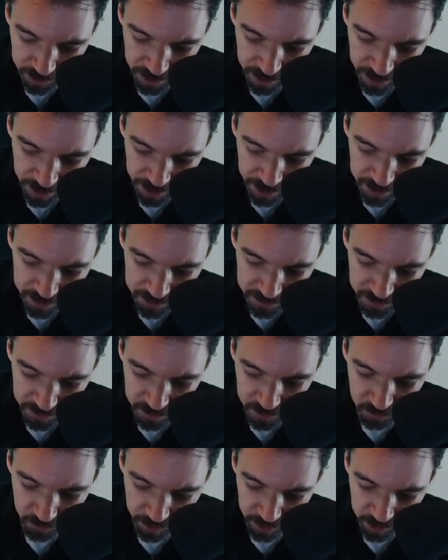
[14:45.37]
x
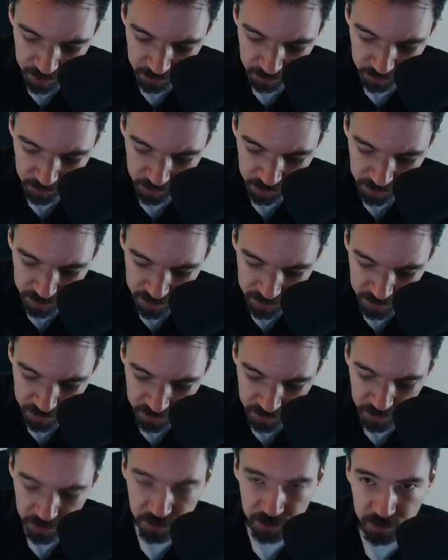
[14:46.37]
squared plus
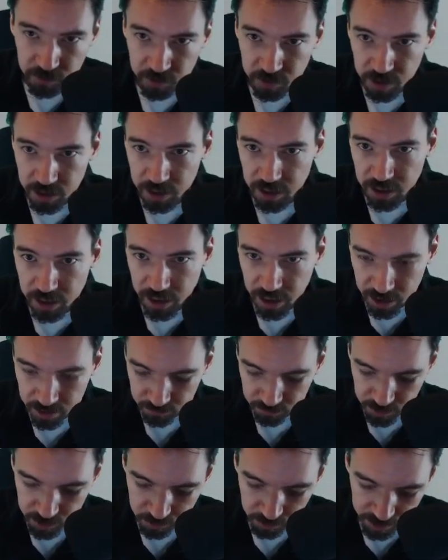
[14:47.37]
2, and
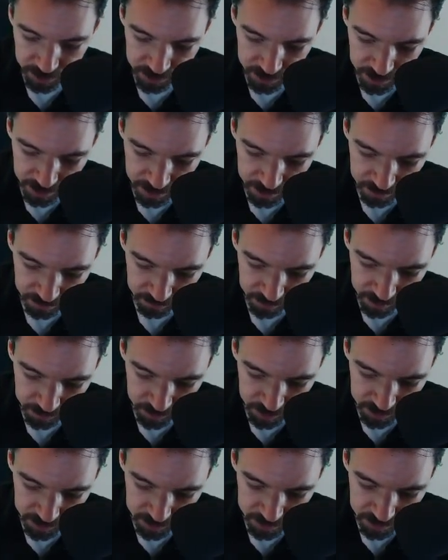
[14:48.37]
we try to take the
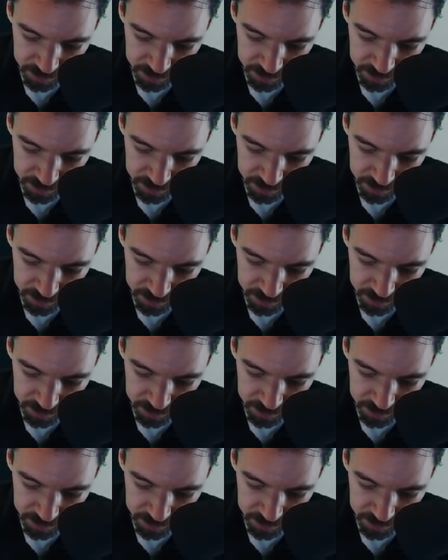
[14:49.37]
limit